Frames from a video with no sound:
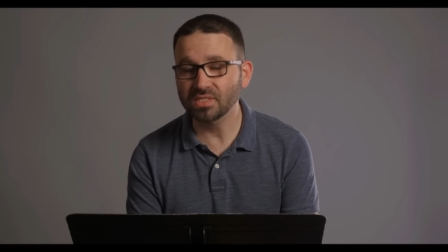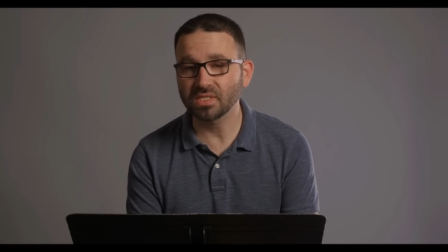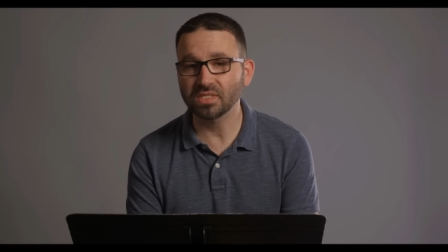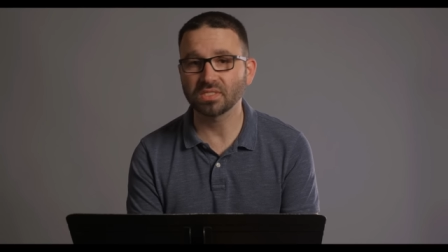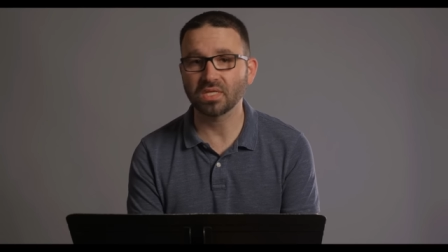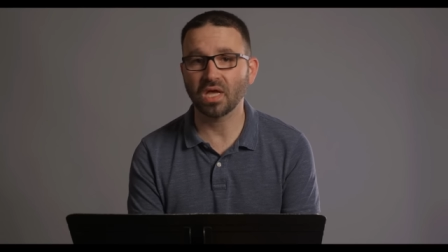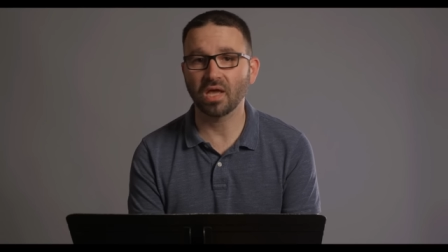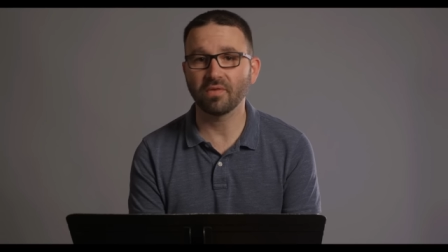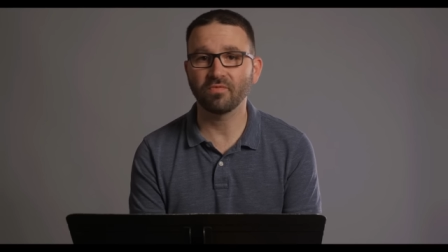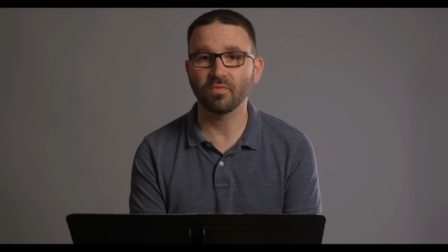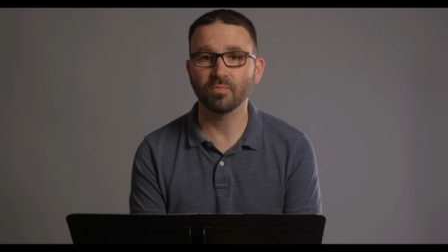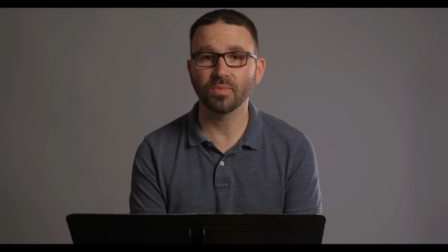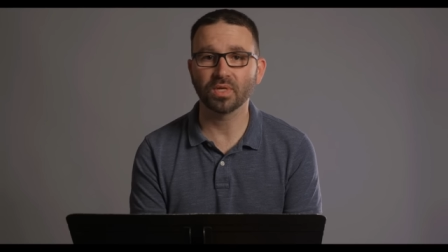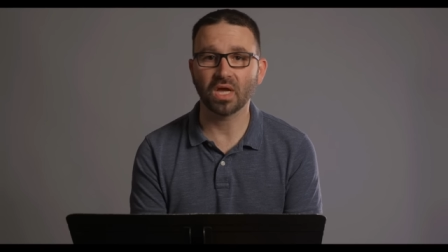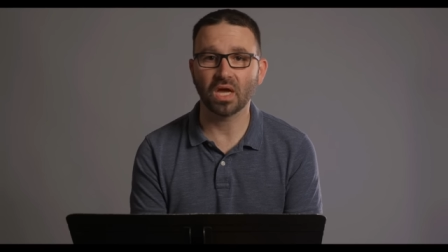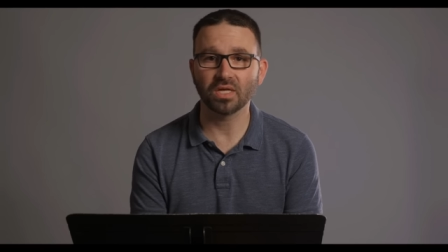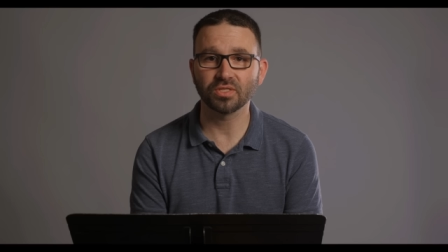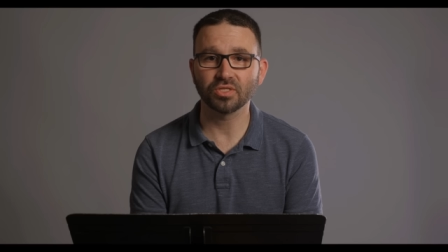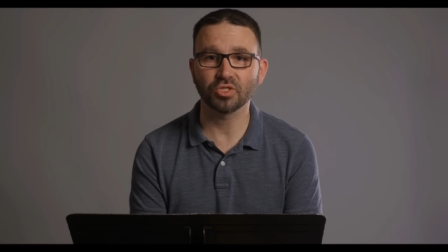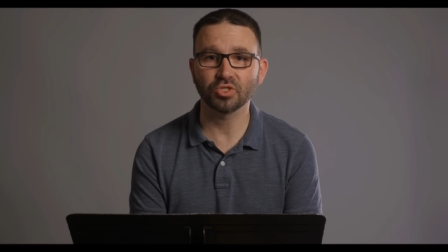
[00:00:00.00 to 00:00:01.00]
this time from the
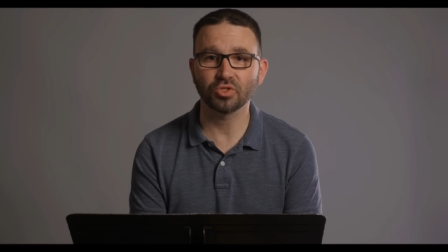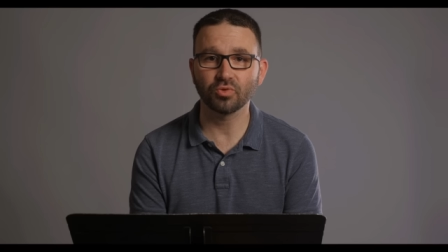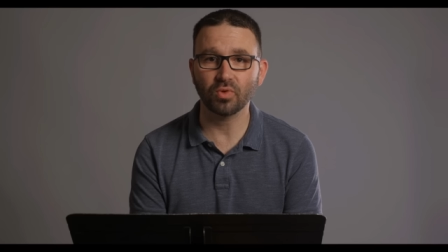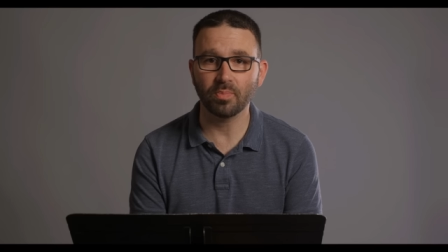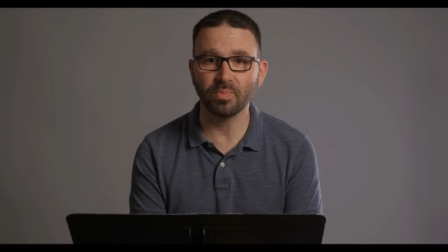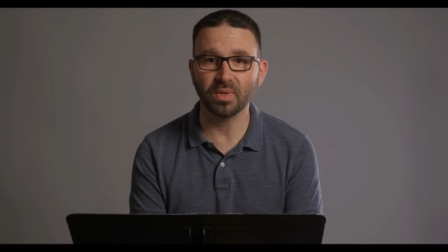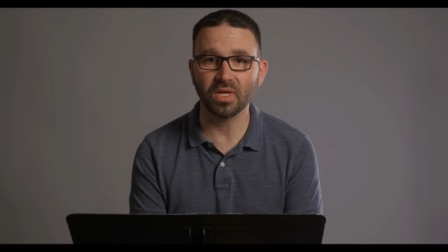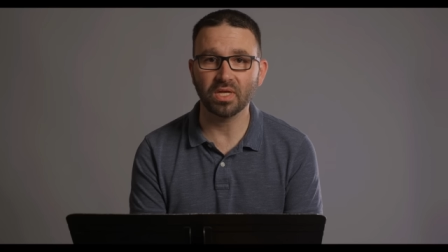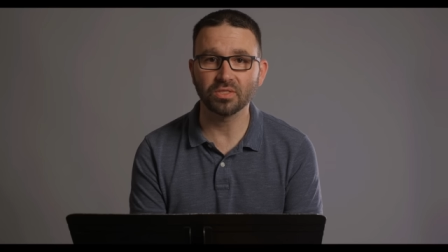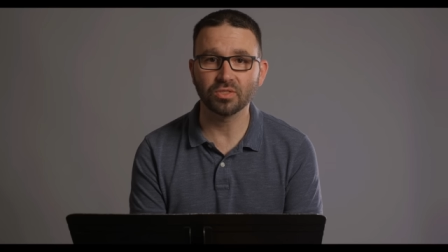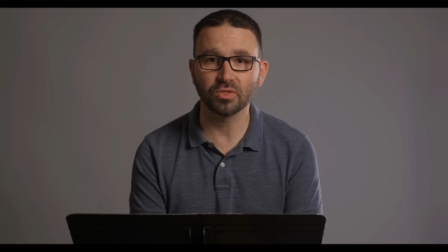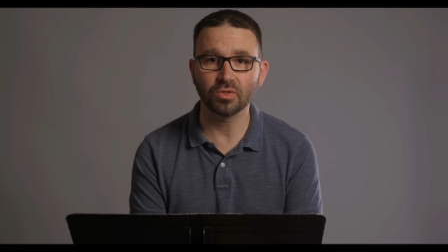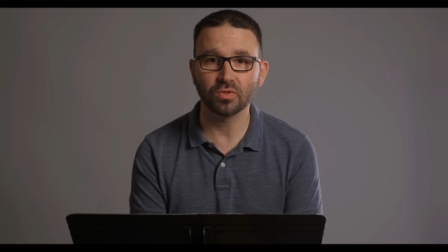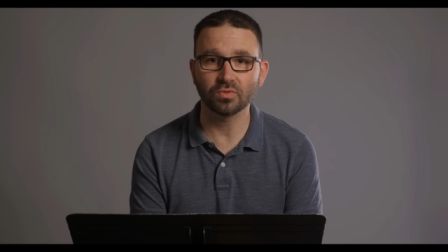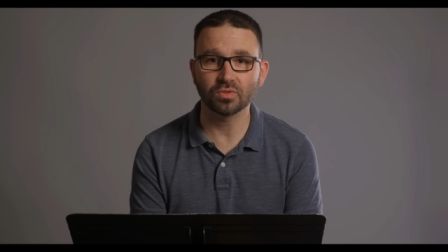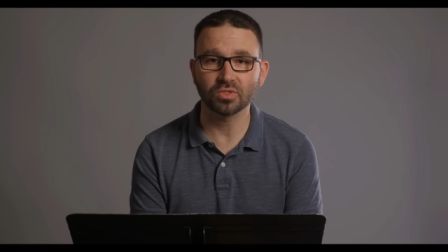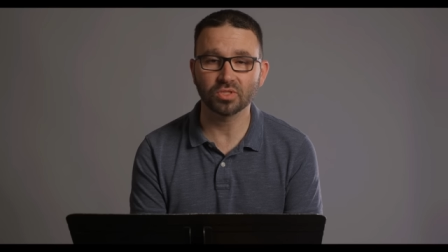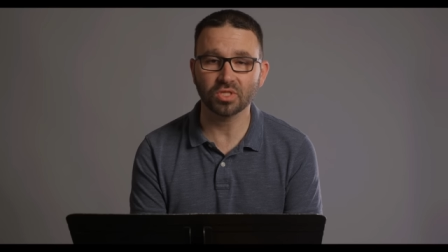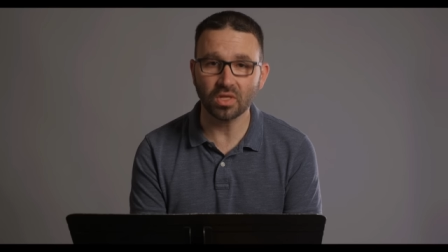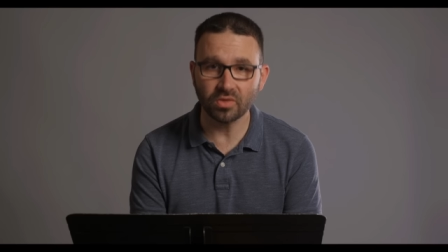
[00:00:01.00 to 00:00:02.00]
Gaza Strip
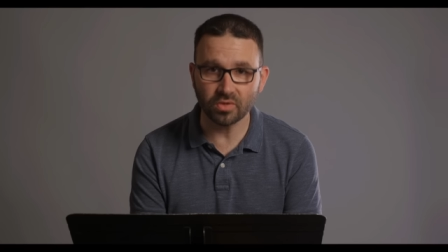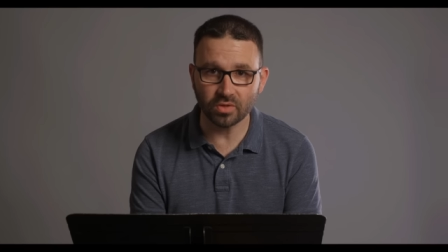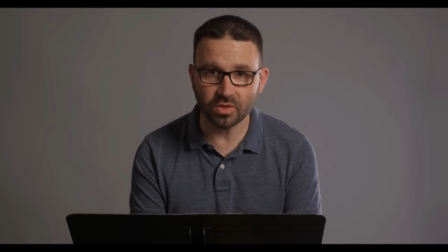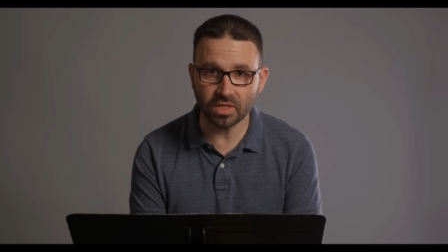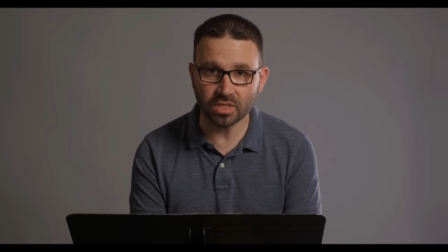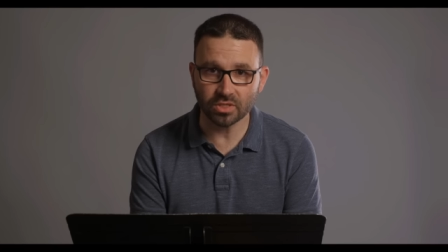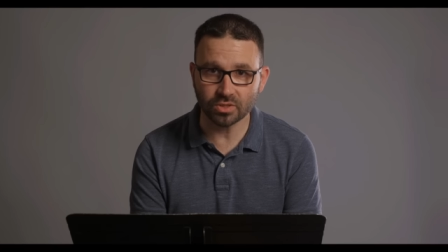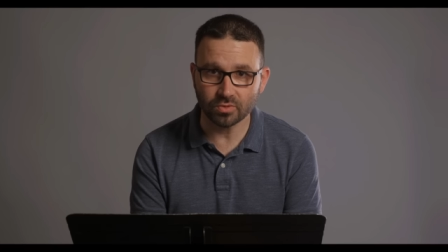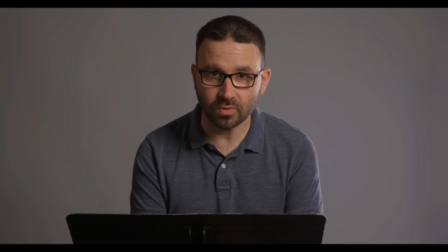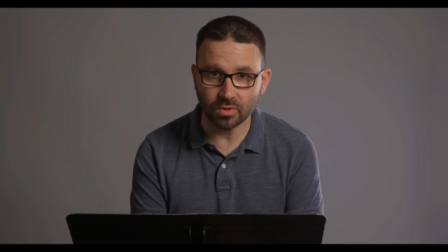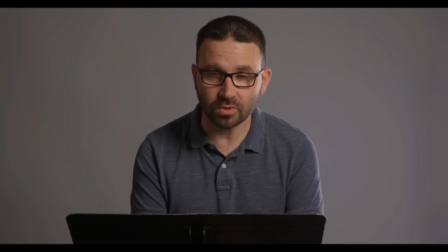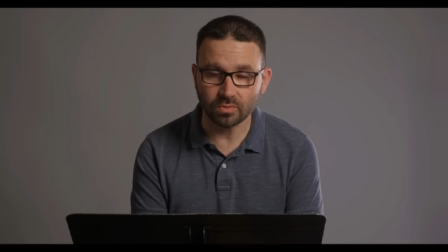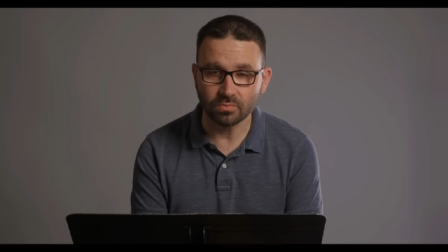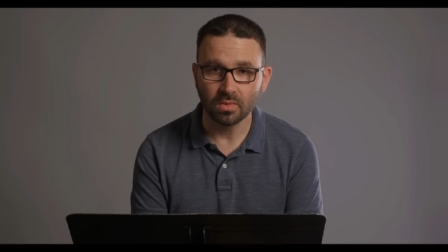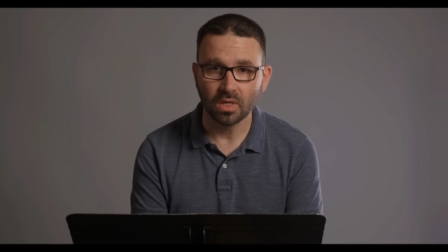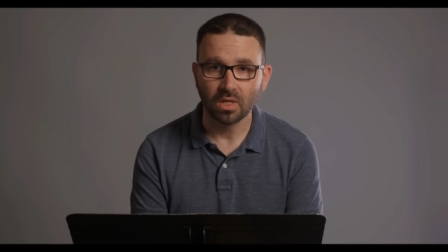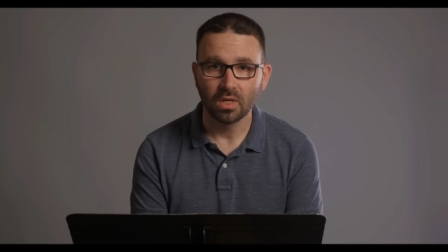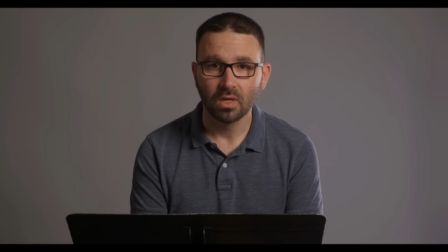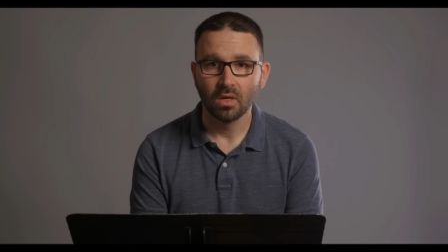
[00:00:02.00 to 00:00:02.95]
into southern Israel.